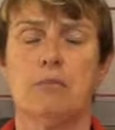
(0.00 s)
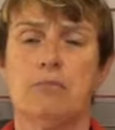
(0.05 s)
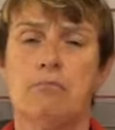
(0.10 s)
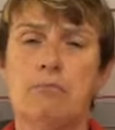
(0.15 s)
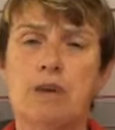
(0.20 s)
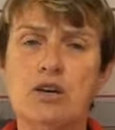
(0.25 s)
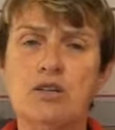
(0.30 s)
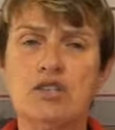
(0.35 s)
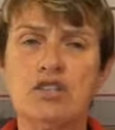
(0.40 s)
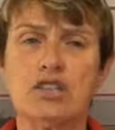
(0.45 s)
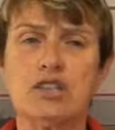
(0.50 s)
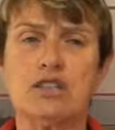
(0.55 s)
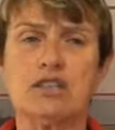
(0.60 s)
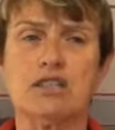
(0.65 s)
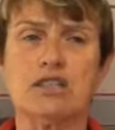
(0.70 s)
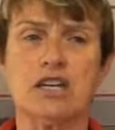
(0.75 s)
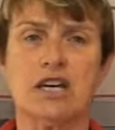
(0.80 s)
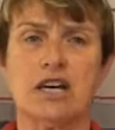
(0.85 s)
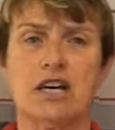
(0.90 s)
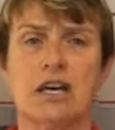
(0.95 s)
Most of the
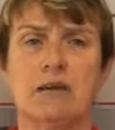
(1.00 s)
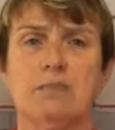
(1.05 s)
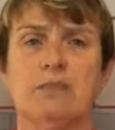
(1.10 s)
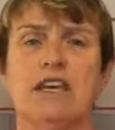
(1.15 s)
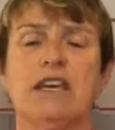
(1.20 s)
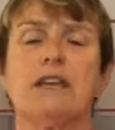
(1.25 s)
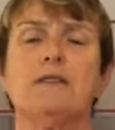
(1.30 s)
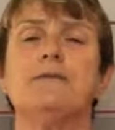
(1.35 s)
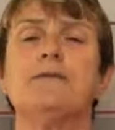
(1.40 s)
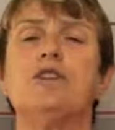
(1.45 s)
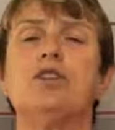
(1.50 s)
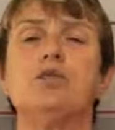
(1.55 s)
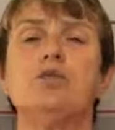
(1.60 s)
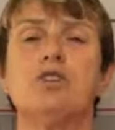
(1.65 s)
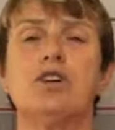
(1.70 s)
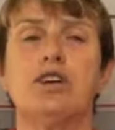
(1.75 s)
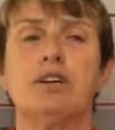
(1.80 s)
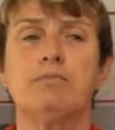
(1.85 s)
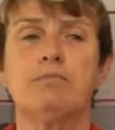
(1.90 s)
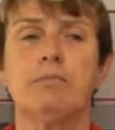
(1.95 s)
time, if you
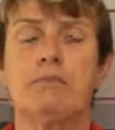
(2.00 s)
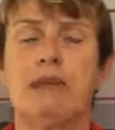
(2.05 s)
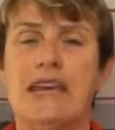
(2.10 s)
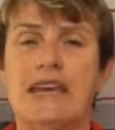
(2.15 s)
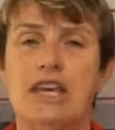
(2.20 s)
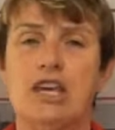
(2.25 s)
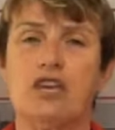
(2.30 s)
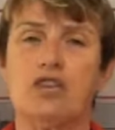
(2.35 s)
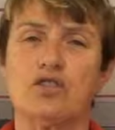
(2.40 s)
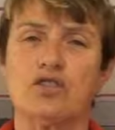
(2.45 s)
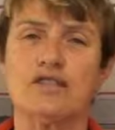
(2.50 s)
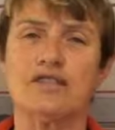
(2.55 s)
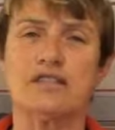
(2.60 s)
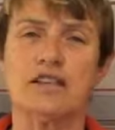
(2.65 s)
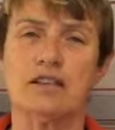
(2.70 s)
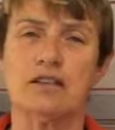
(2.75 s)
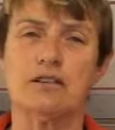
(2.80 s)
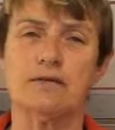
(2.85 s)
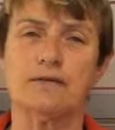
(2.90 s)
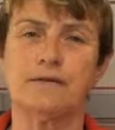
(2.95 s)
can make
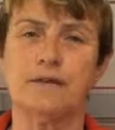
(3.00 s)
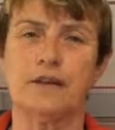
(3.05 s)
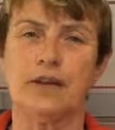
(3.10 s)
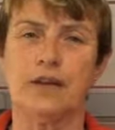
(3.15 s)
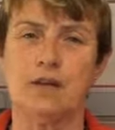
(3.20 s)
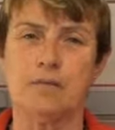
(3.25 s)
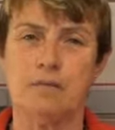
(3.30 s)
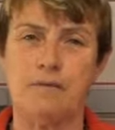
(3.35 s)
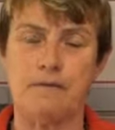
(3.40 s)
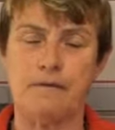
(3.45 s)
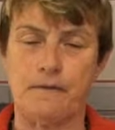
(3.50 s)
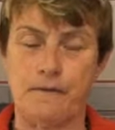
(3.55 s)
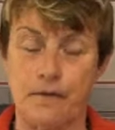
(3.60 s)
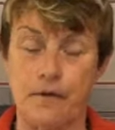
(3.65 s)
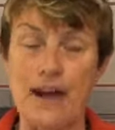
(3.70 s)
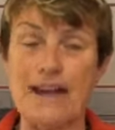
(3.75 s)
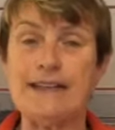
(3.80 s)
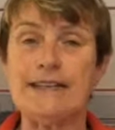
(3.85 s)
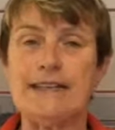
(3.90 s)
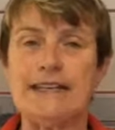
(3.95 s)
yourself
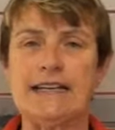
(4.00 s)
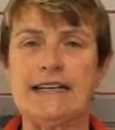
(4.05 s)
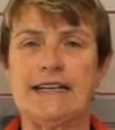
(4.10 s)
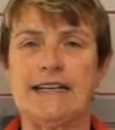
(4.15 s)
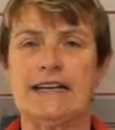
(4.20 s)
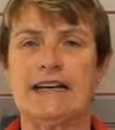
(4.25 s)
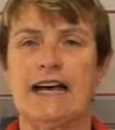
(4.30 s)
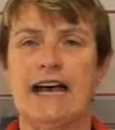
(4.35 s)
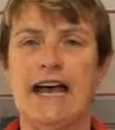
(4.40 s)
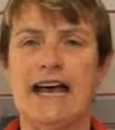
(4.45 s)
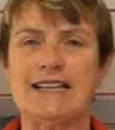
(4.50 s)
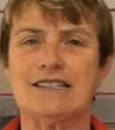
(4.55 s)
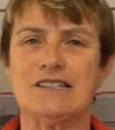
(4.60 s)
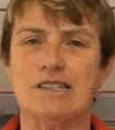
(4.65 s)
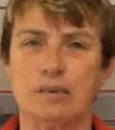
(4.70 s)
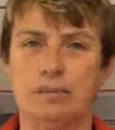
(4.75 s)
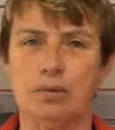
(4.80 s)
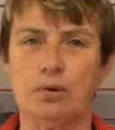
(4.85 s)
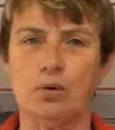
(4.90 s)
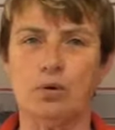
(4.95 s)
friendlier and
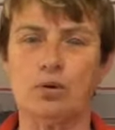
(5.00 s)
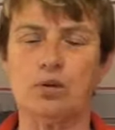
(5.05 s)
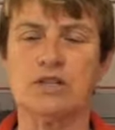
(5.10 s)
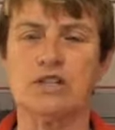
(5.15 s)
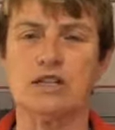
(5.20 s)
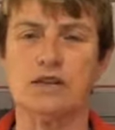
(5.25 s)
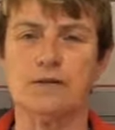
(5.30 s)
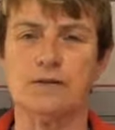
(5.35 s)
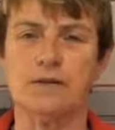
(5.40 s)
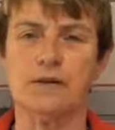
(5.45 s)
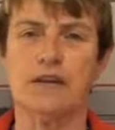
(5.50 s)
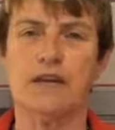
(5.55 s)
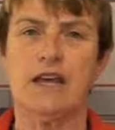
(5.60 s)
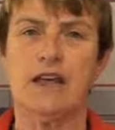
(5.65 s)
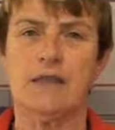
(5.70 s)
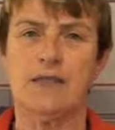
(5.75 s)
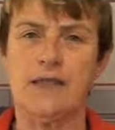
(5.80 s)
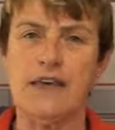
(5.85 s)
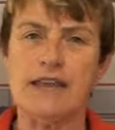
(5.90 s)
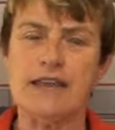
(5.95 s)
supportive,
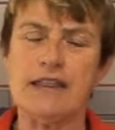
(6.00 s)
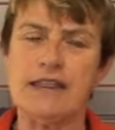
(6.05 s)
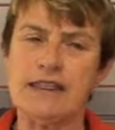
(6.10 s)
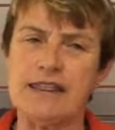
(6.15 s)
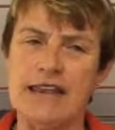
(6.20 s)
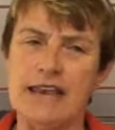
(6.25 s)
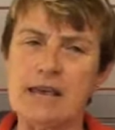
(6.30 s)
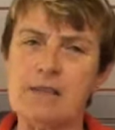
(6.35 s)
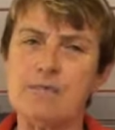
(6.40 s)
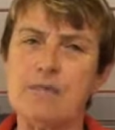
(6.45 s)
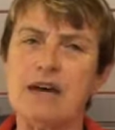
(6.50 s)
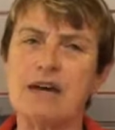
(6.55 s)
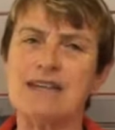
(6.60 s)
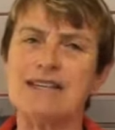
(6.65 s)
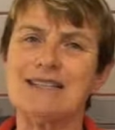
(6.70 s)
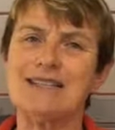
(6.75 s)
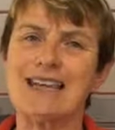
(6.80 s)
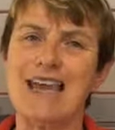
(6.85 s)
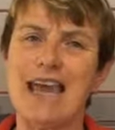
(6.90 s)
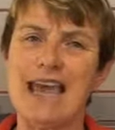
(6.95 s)
then they
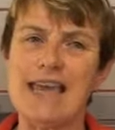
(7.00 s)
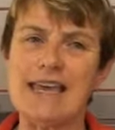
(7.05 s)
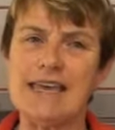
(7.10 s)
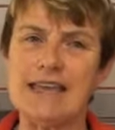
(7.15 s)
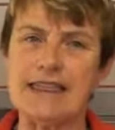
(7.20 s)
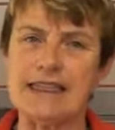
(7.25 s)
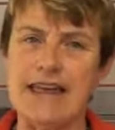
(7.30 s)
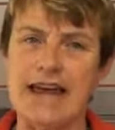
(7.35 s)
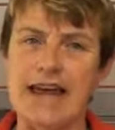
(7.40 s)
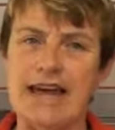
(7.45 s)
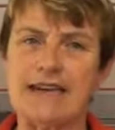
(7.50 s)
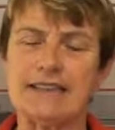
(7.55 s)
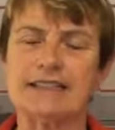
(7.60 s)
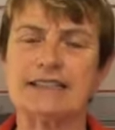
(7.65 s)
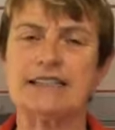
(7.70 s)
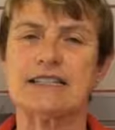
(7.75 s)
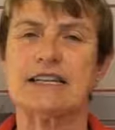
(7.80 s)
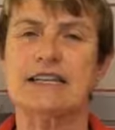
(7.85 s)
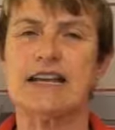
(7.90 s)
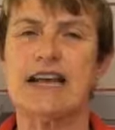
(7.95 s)
might take
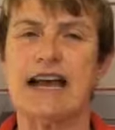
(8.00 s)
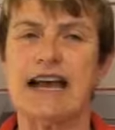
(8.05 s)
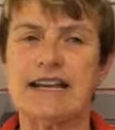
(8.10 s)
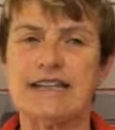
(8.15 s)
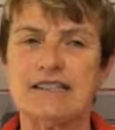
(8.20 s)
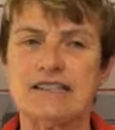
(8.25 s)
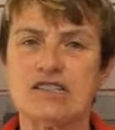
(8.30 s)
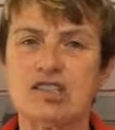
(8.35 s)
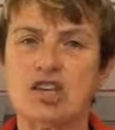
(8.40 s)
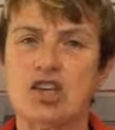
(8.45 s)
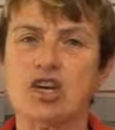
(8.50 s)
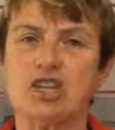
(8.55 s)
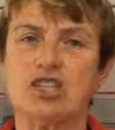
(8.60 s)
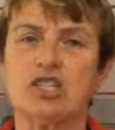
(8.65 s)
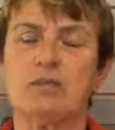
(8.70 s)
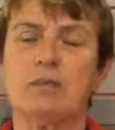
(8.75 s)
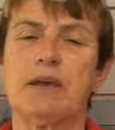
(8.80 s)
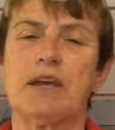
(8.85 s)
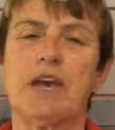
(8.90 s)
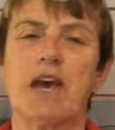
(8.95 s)
that and start
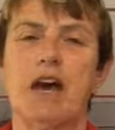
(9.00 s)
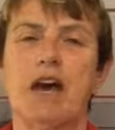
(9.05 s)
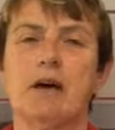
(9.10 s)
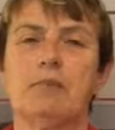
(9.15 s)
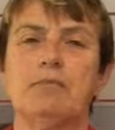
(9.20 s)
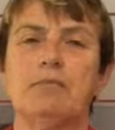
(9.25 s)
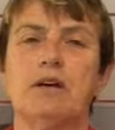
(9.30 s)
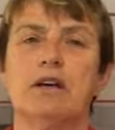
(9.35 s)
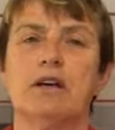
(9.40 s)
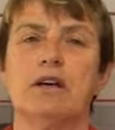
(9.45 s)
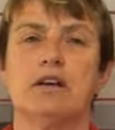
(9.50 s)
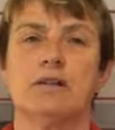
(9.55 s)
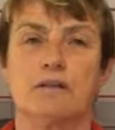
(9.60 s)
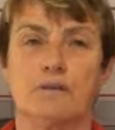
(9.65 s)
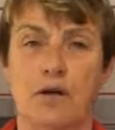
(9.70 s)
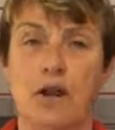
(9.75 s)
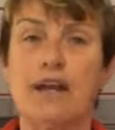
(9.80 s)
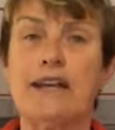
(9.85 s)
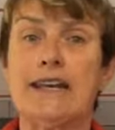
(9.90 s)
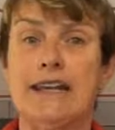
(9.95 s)
to become
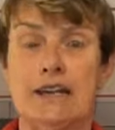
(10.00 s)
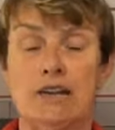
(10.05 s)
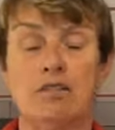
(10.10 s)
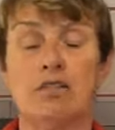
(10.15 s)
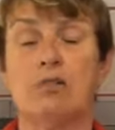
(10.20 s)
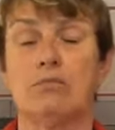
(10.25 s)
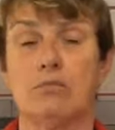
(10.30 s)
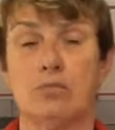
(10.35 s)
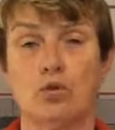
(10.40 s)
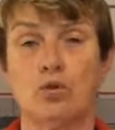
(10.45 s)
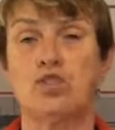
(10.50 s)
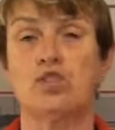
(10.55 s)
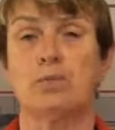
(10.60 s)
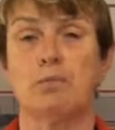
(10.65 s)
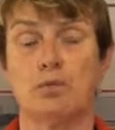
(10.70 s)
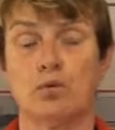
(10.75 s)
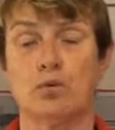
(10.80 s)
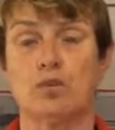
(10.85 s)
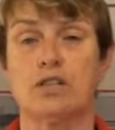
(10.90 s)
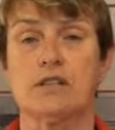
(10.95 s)
friendlier and more
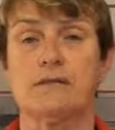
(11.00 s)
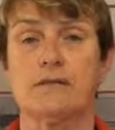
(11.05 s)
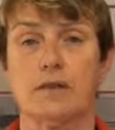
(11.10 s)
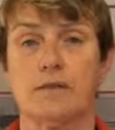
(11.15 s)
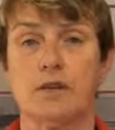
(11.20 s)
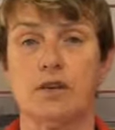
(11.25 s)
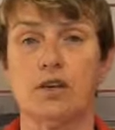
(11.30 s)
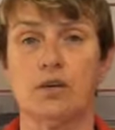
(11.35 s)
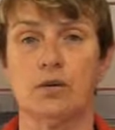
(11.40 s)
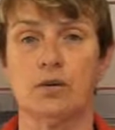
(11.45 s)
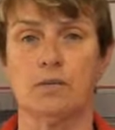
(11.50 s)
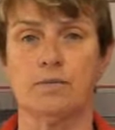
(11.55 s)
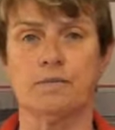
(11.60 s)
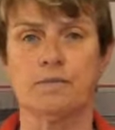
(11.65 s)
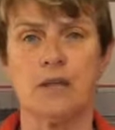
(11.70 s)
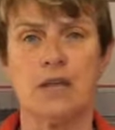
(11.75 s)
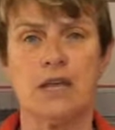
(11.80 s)
supportive of you.